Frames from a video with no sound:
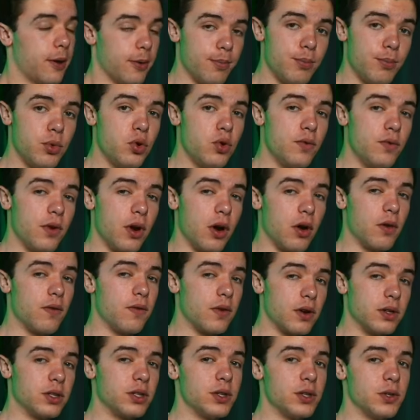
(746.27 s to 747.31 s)
move
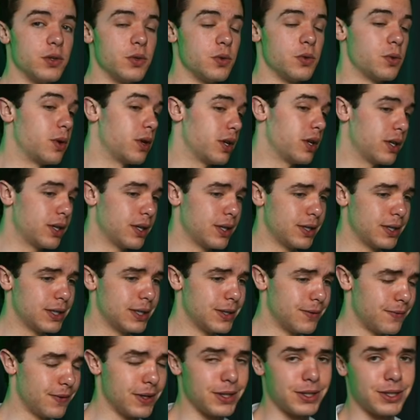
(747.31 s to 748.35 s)
over to
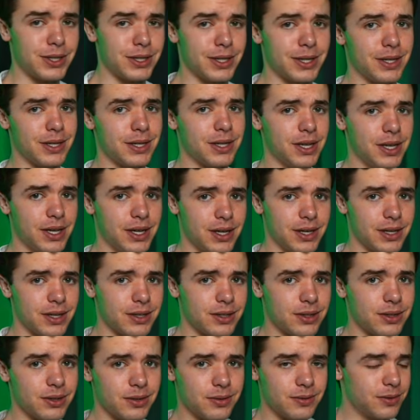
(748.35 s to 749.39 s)
DaVinci
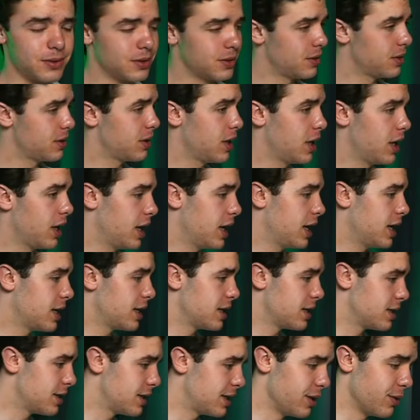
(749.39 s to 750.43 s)
and
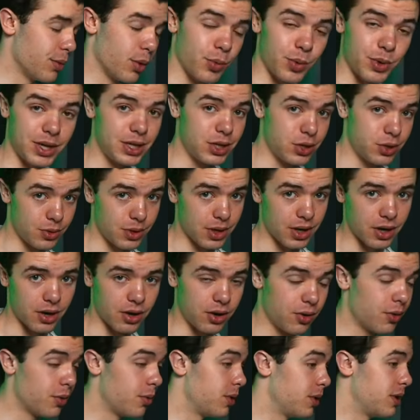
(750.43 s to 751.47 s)
see what we can do
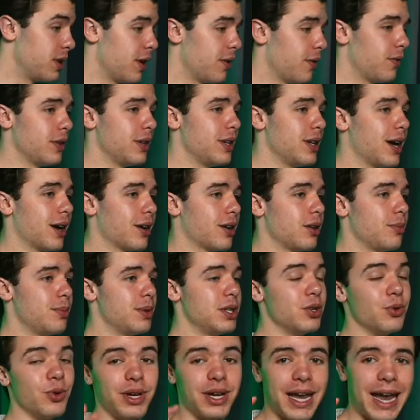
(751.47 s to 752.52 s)
there. We're definitely not going to
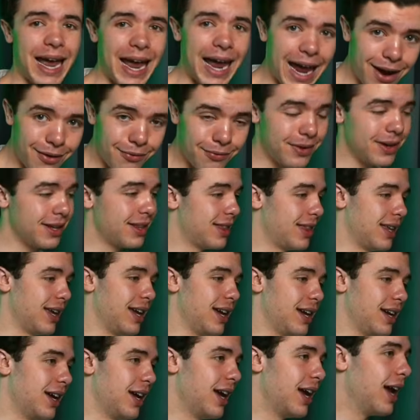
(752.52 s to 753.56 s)
be doing
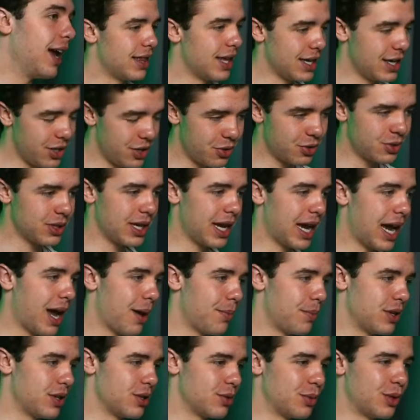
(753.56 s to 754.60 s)
everything that usually
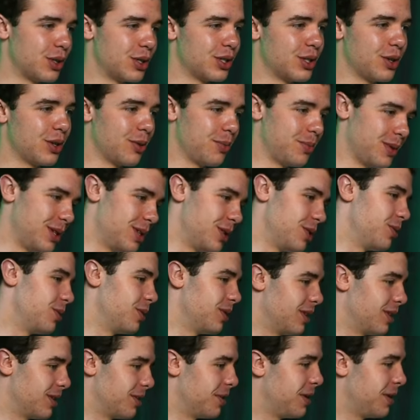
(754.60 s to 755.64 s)
happens. We're just going to be
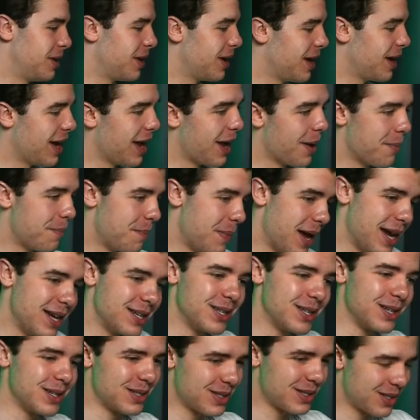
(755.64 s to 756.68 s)
doing the
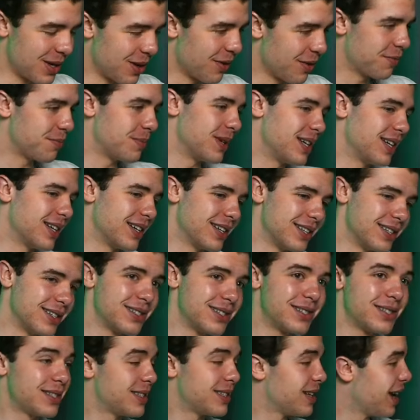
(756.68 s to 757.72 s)
basic stuff
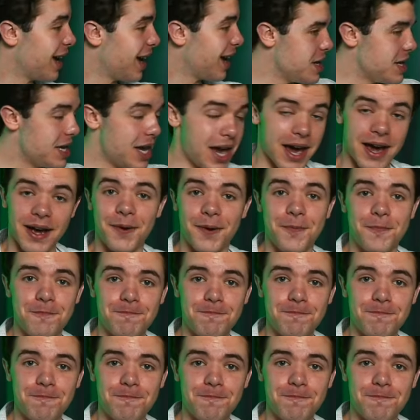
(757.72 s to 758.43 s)
because, yeah,